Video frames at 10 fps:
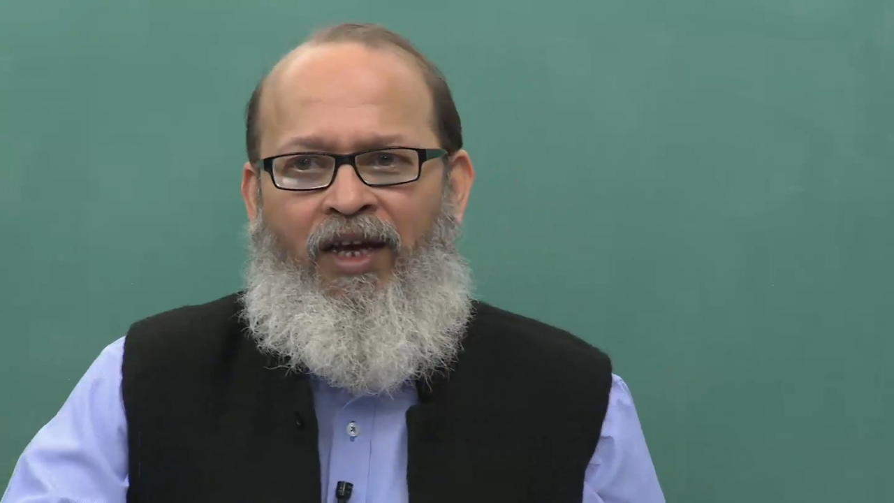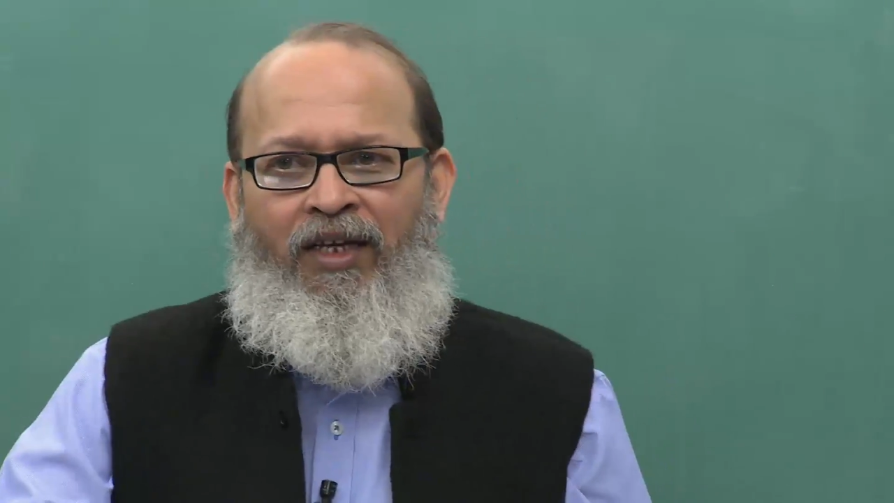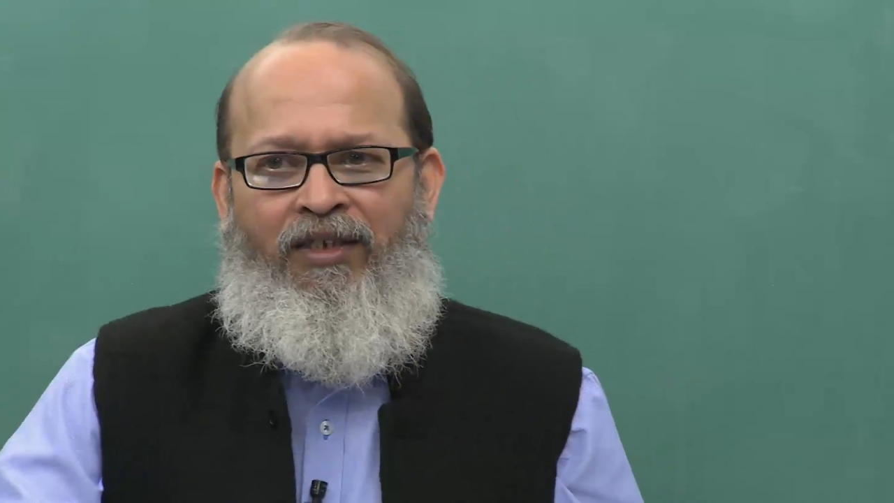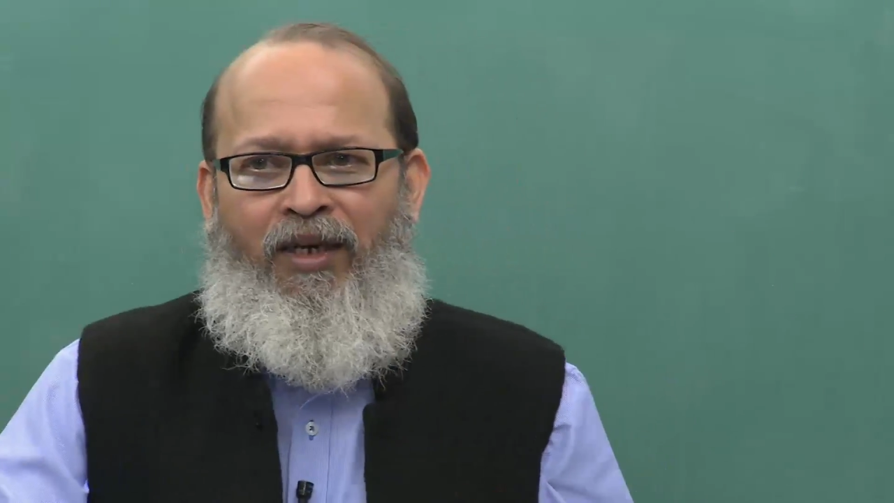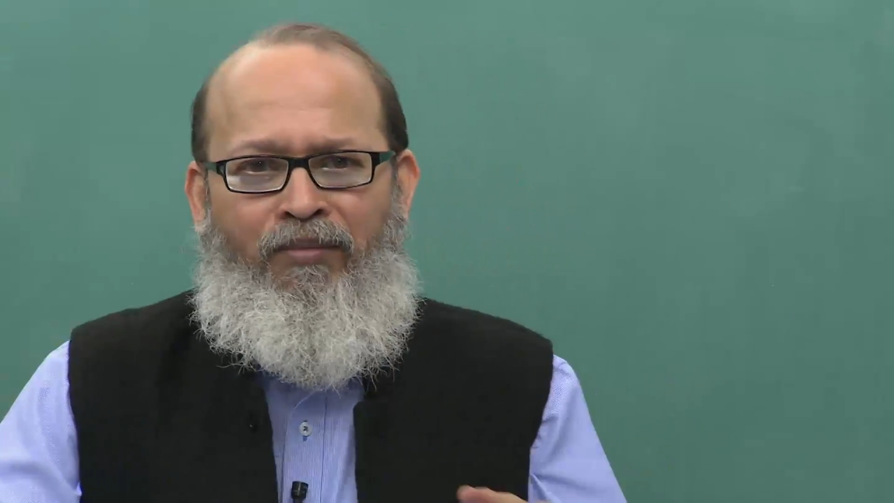
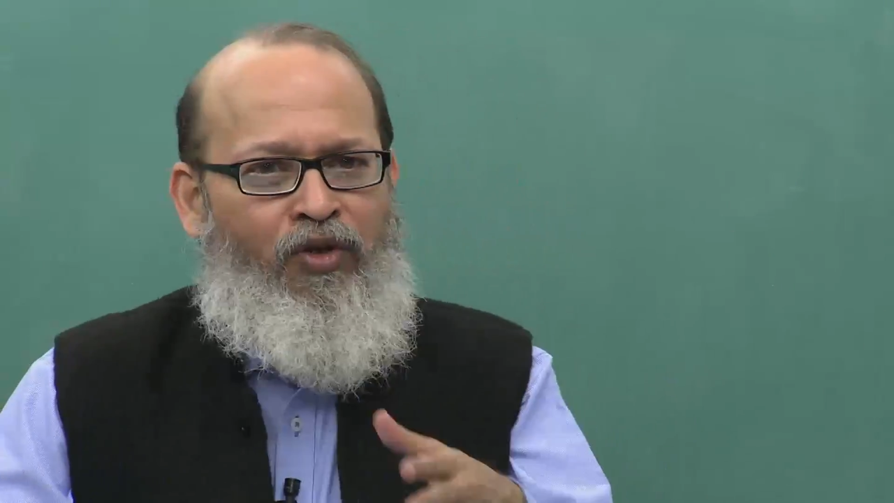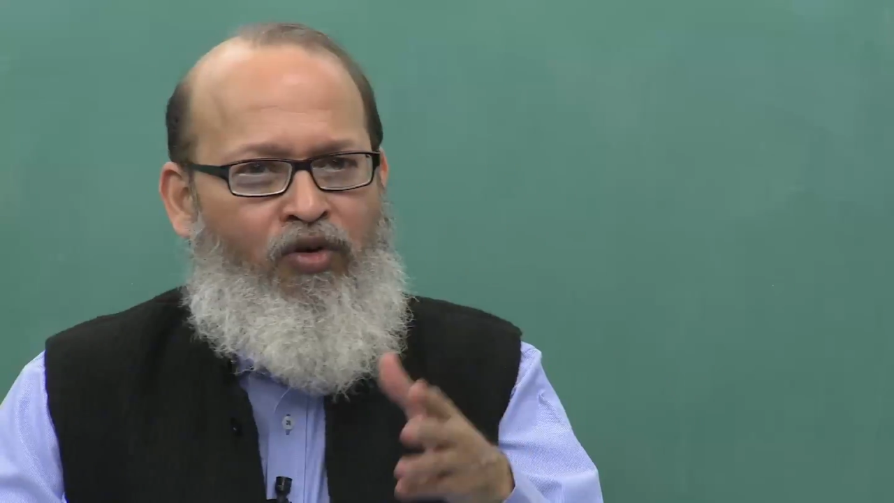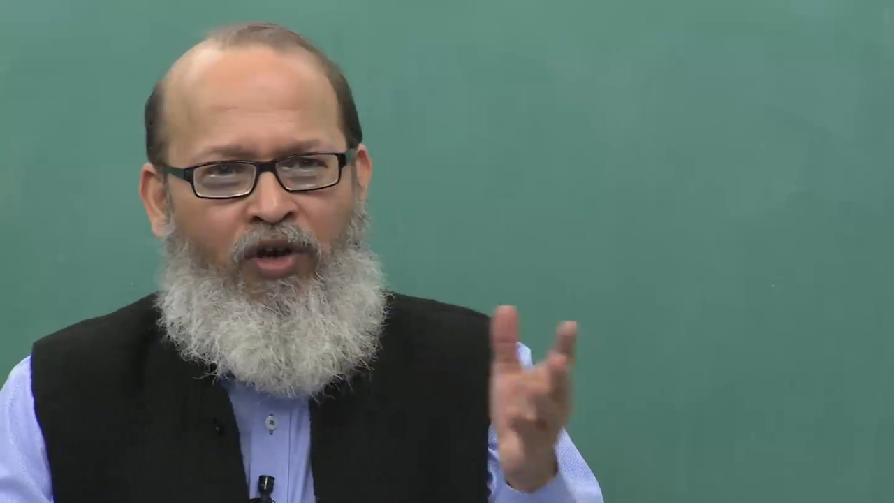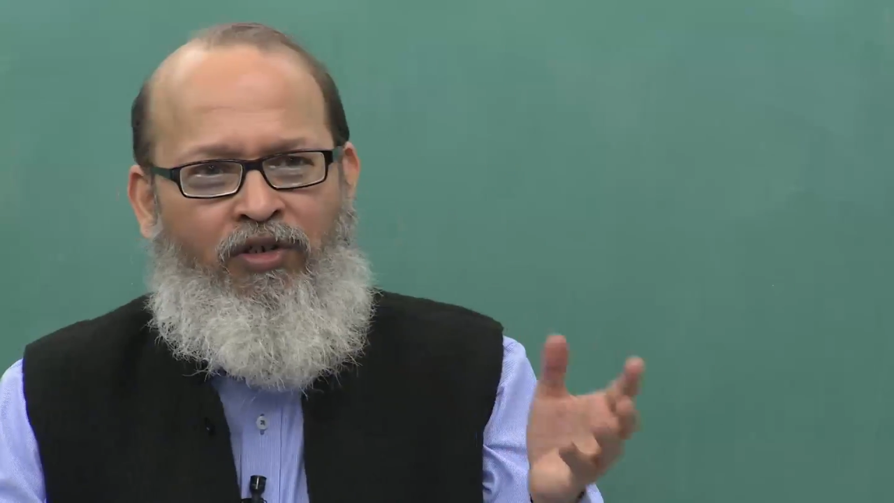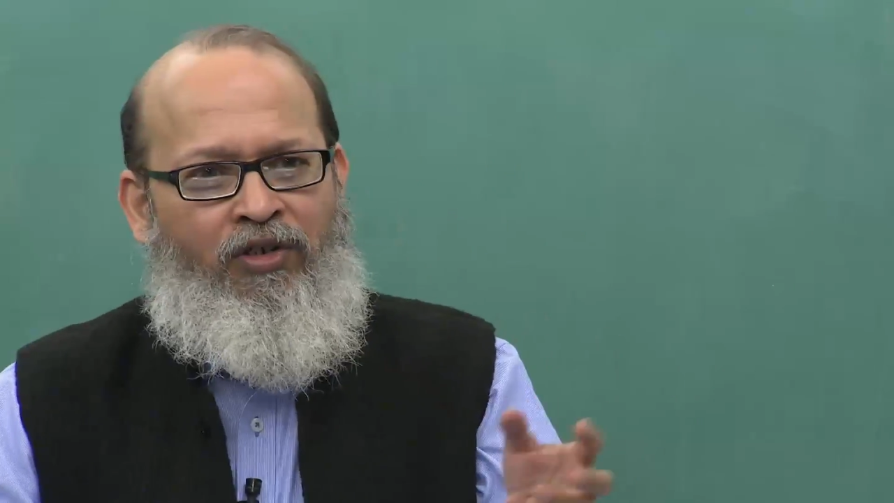and some
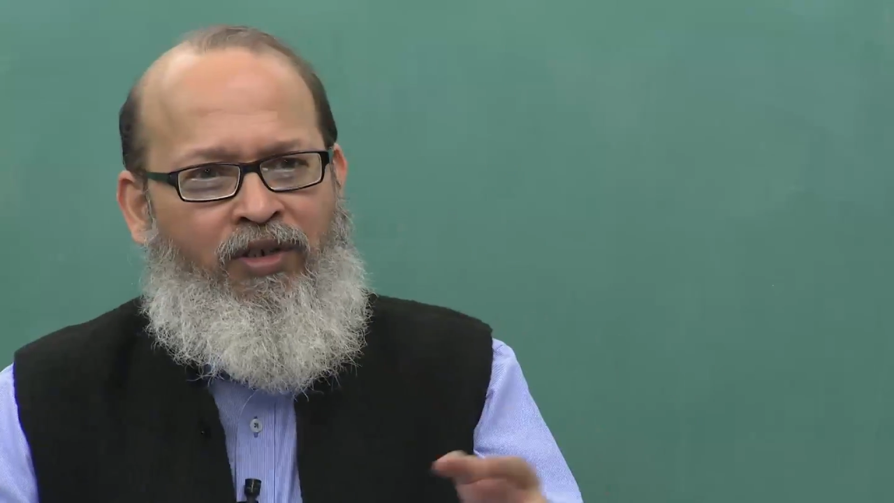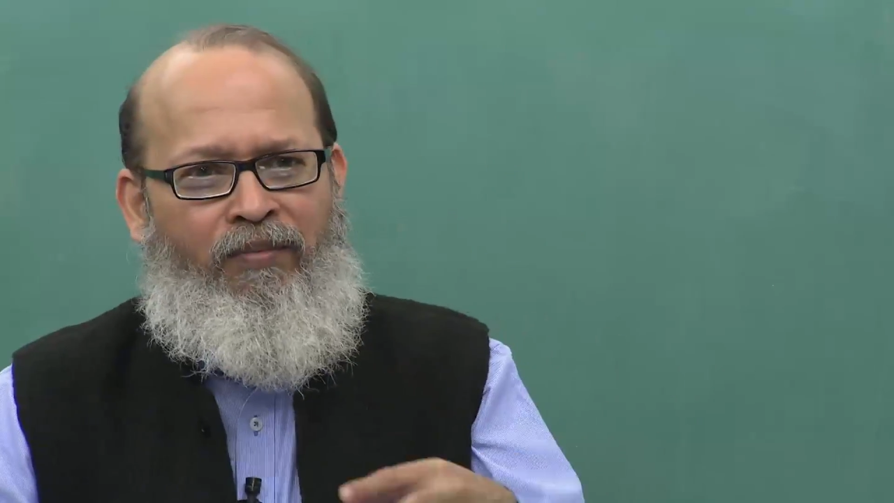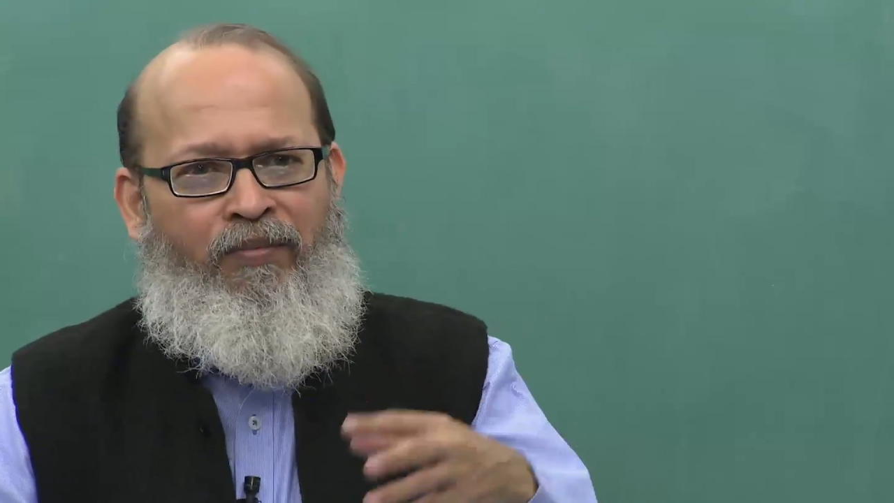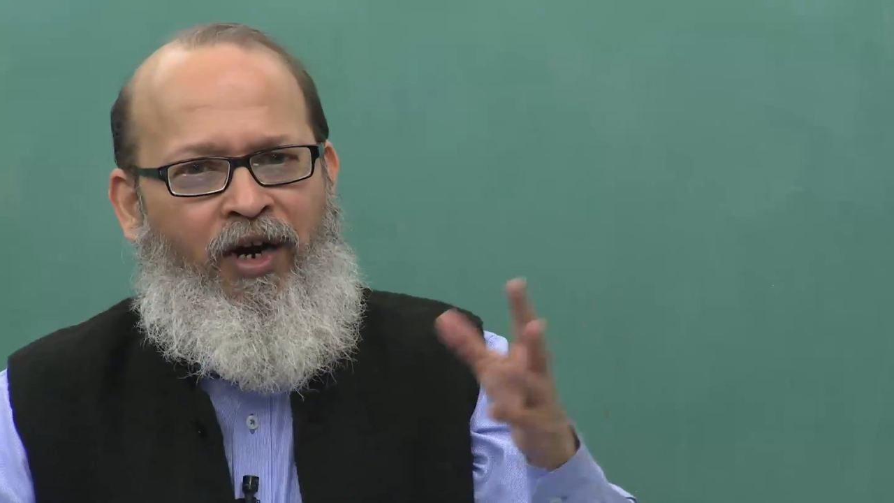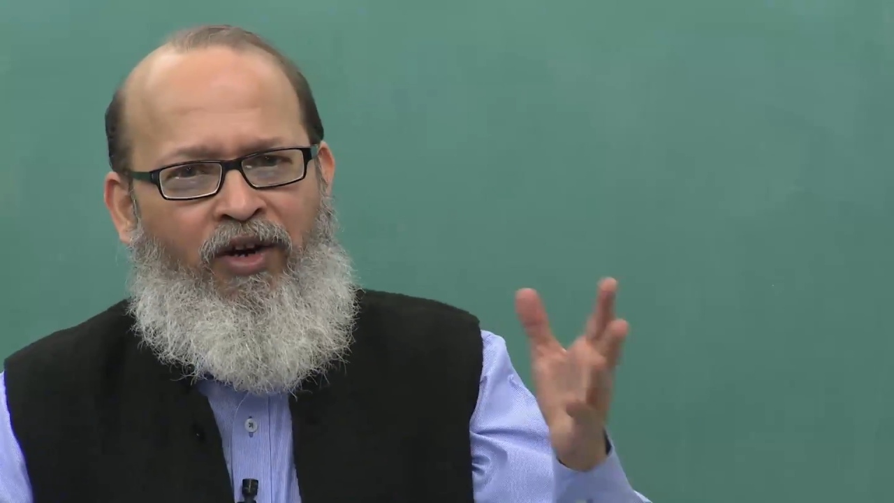neurons or
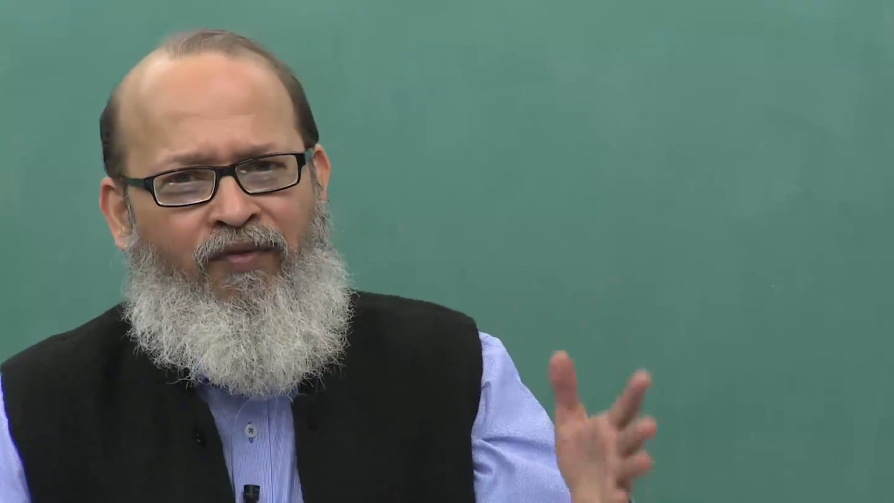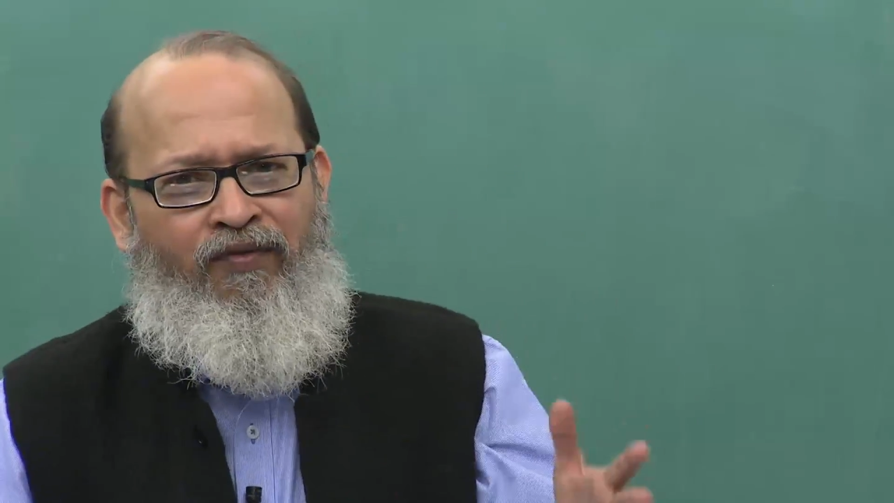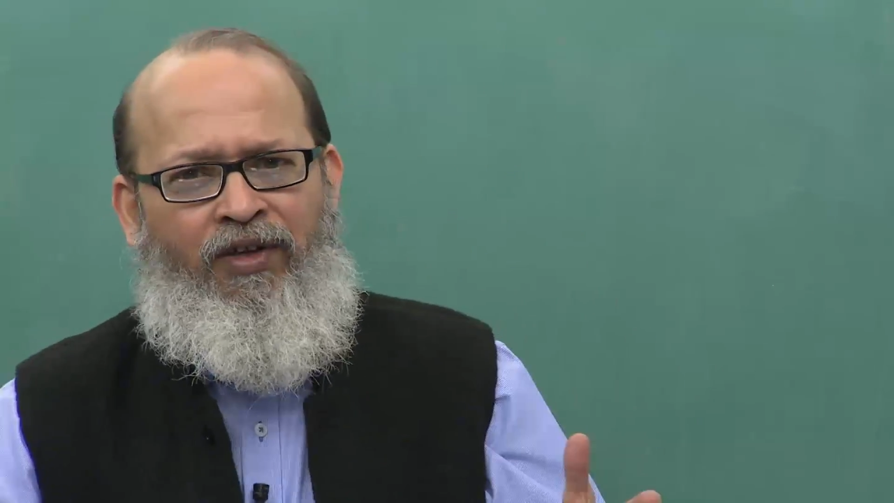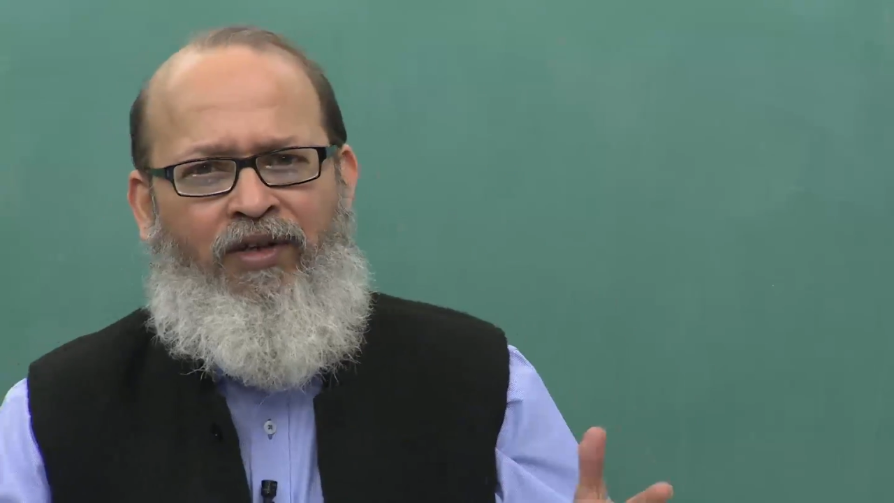some part of